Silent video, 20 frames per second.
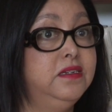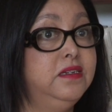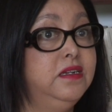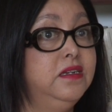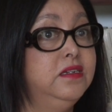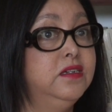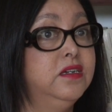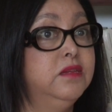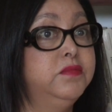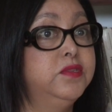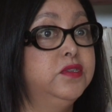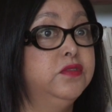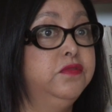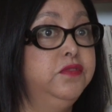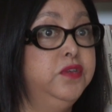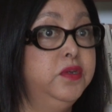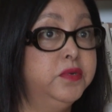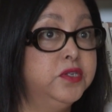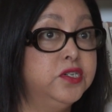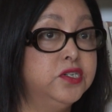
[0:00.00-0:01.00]
in terms of
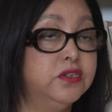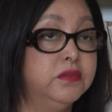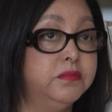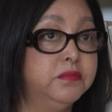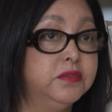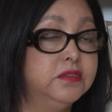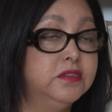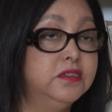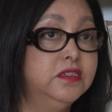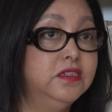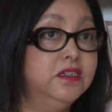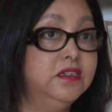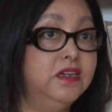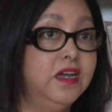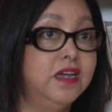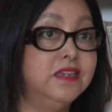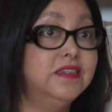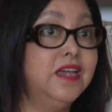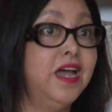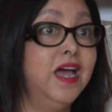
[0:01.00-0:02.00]
viewership,
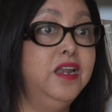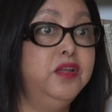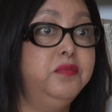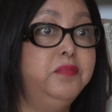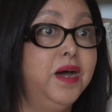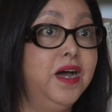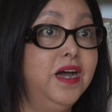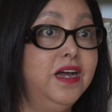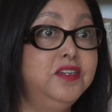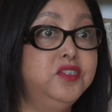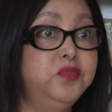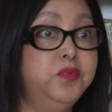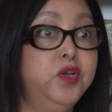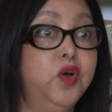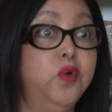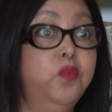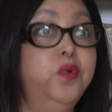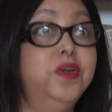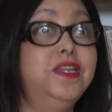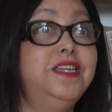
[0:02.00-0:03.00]
as alibis. We
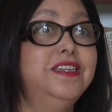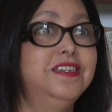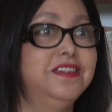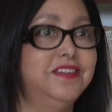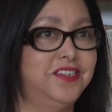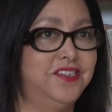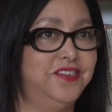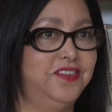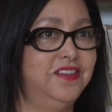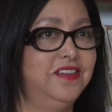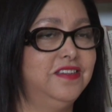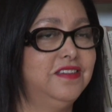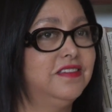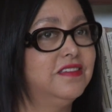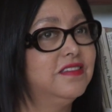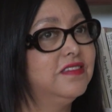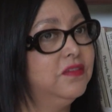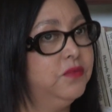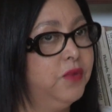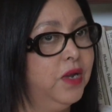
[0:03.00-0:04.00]
are witness to
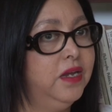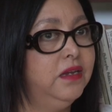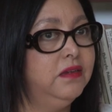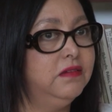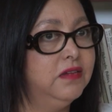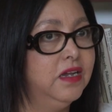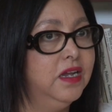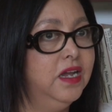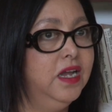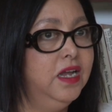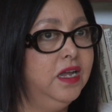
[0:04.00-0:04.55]
this, right?